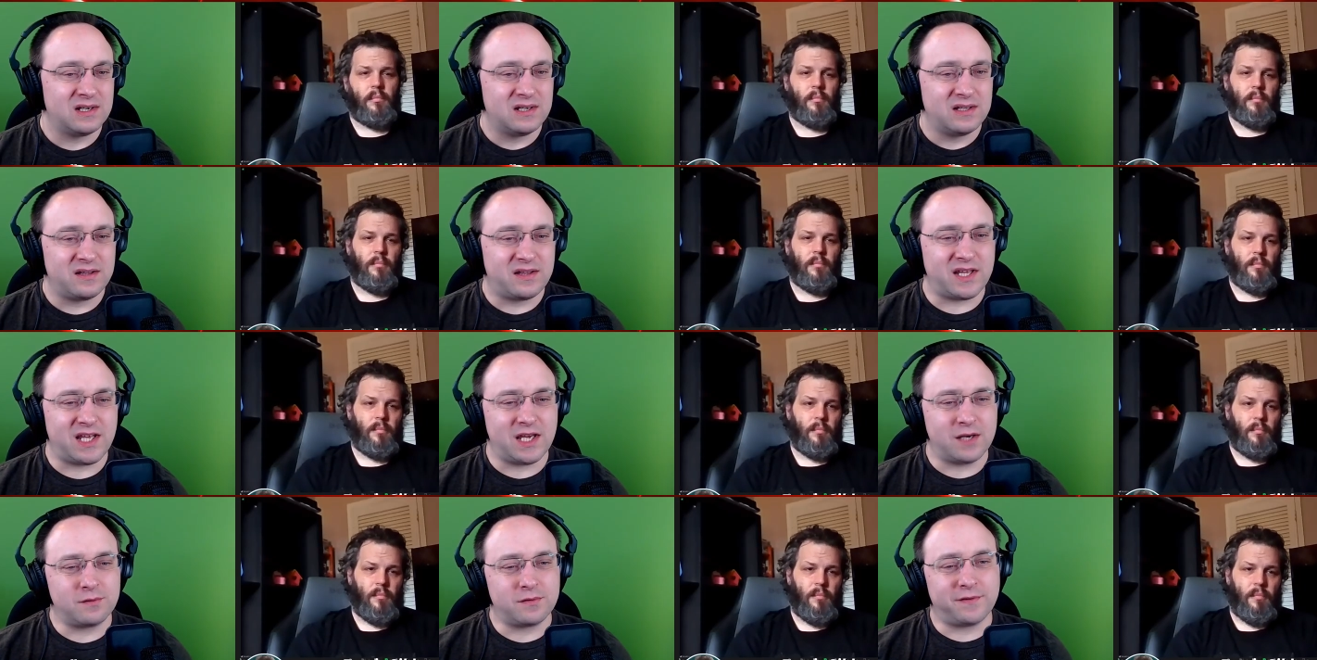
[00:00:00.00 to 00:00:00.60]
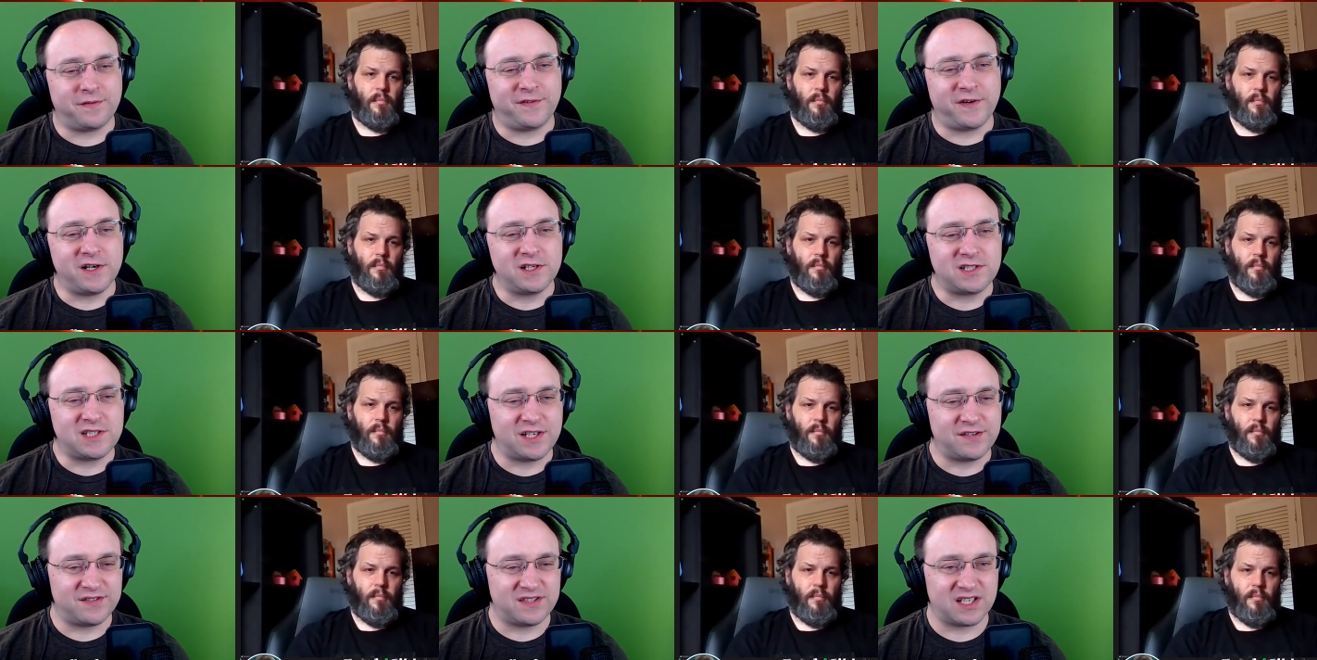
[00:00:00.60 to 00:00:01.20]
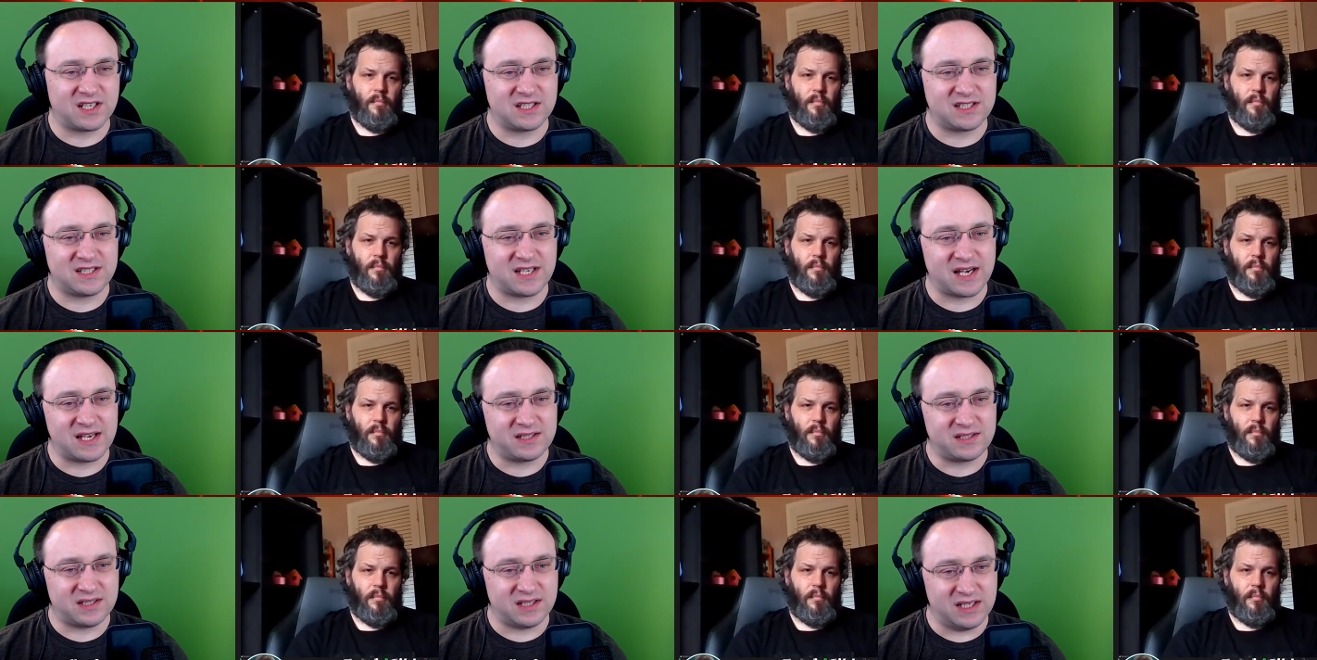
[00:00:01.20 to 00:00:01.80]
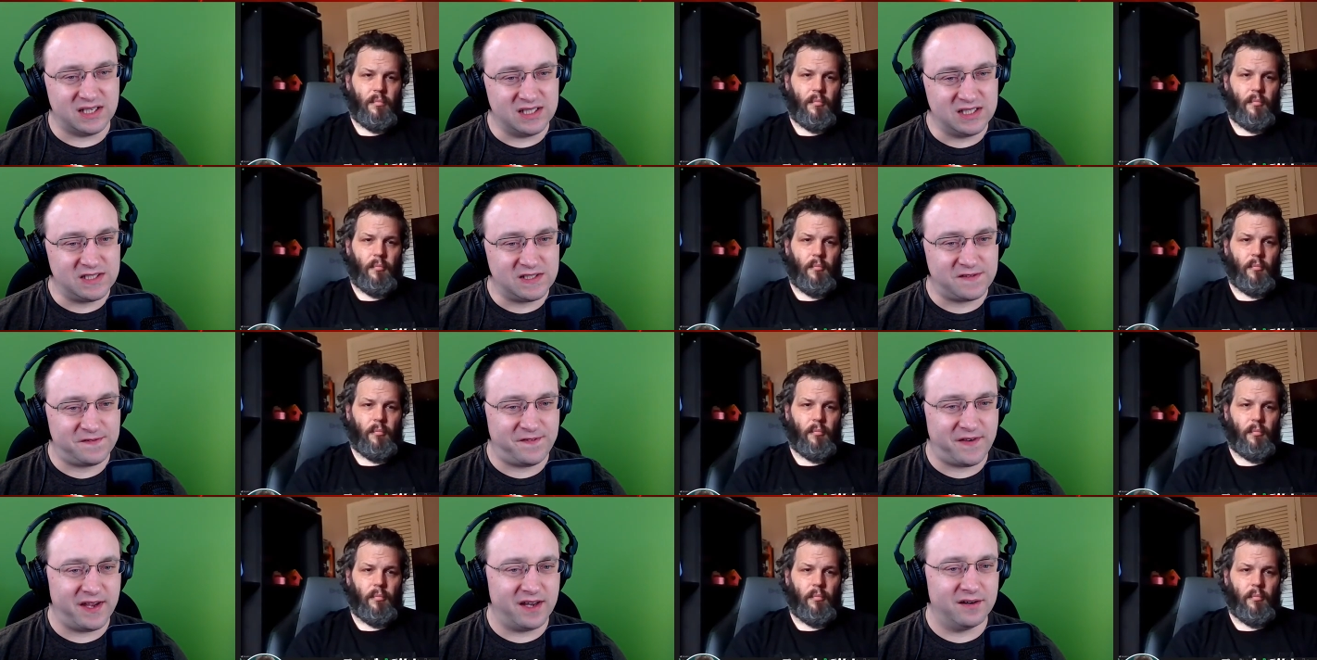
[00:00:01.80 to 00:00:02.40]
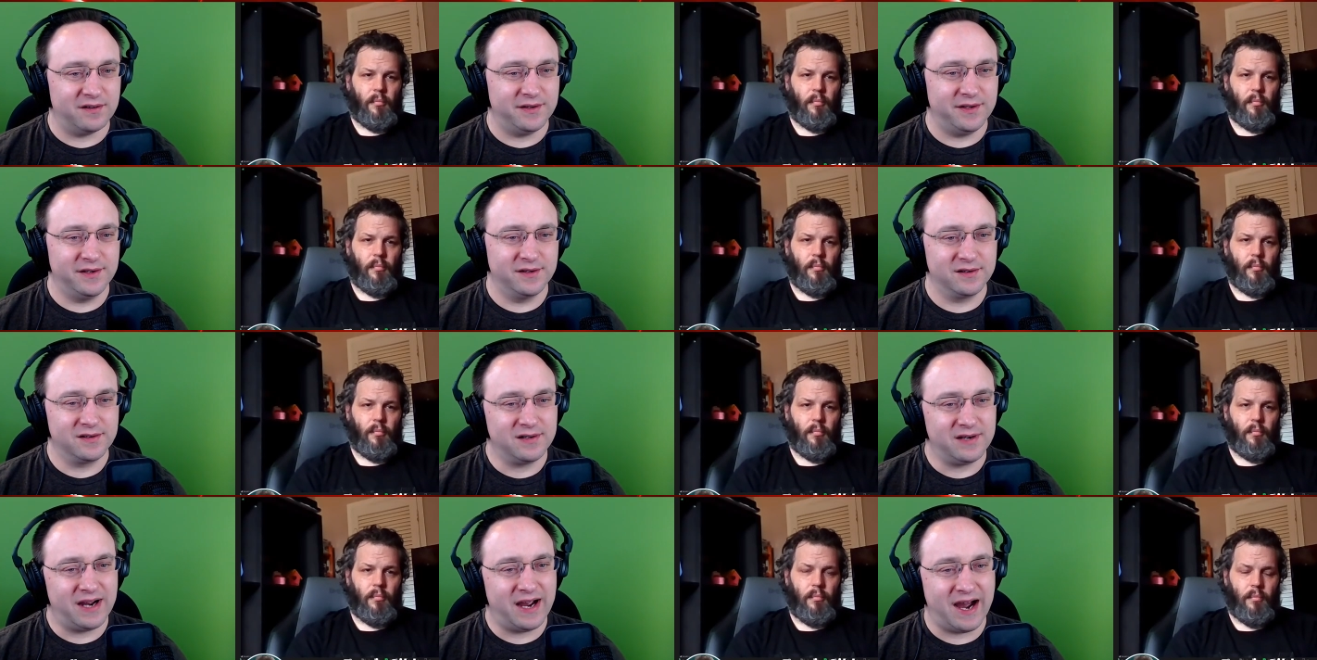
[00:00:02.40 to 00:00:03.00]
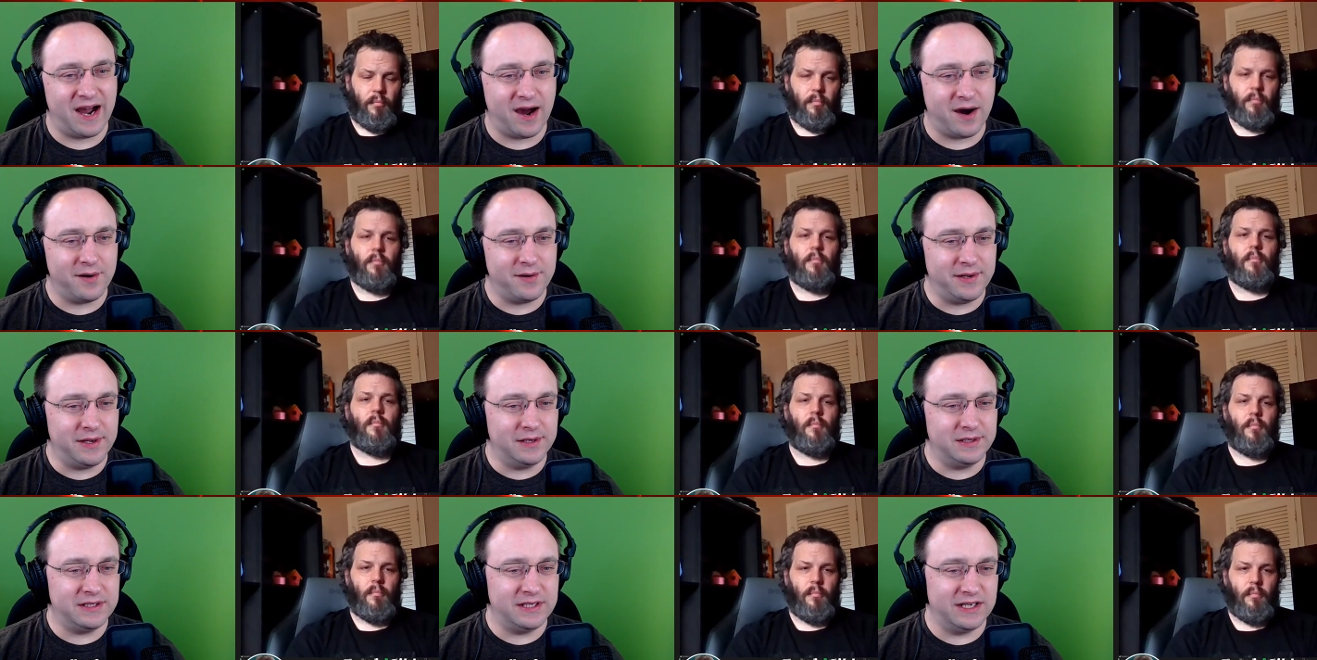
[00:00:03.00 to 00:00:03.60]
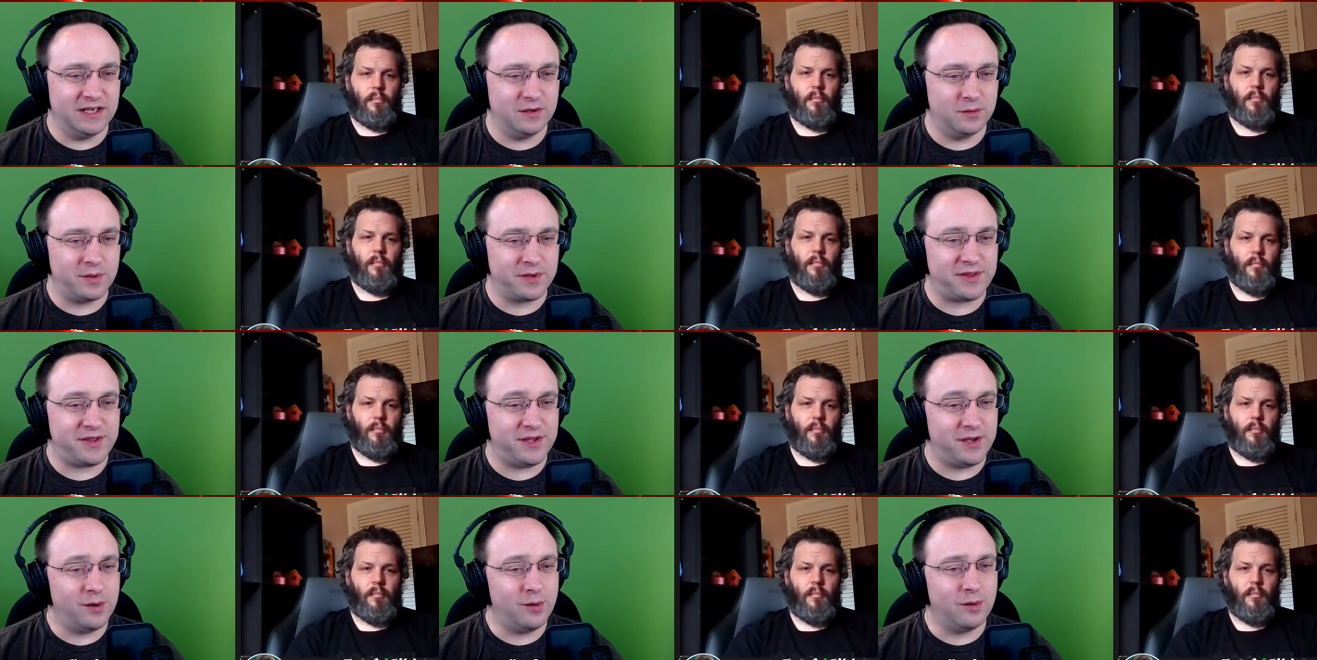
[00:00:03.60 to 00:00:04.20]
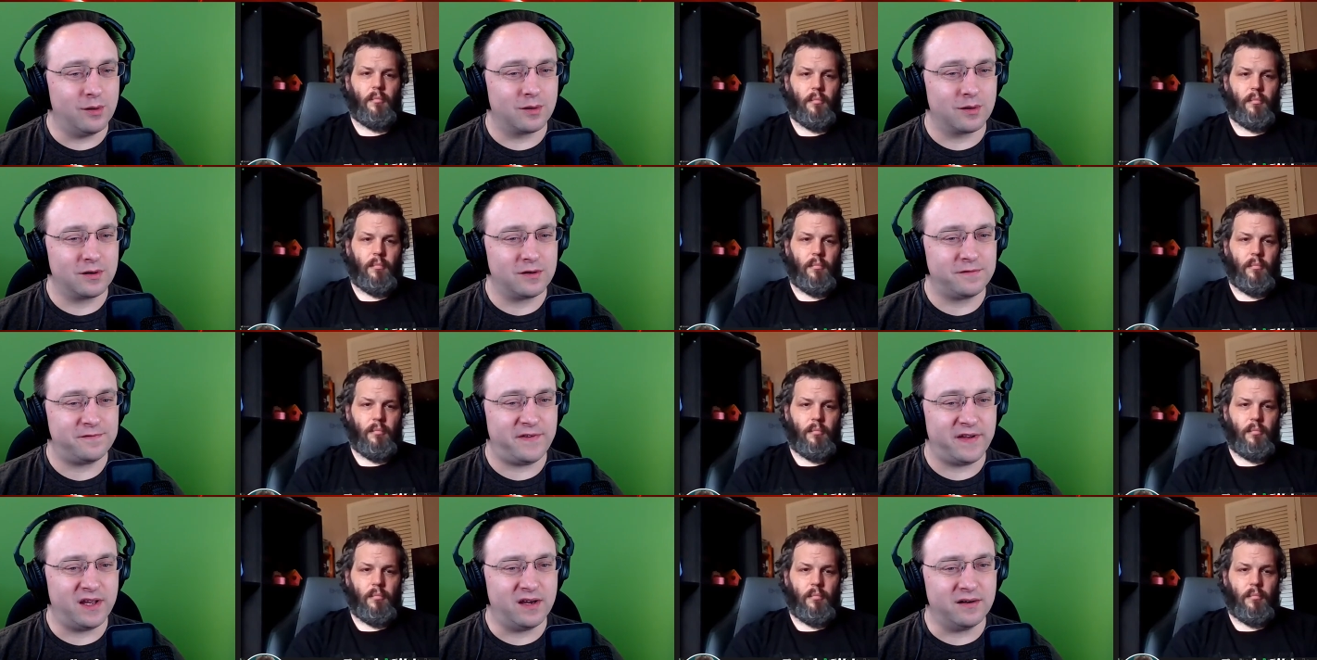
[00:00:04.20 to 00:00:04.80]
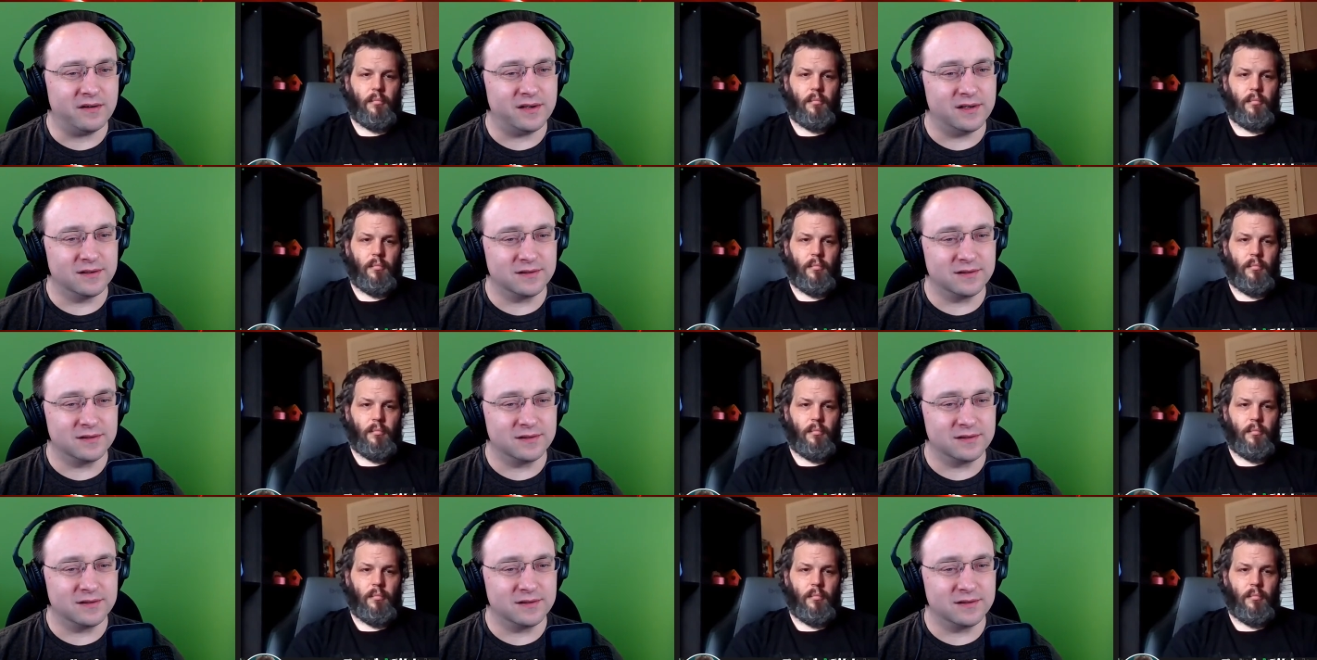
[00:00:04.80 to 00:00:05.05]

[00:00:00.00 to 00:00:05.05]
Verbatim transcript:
Speaker 1: The reverse of success is failure. How do you deal with your failures?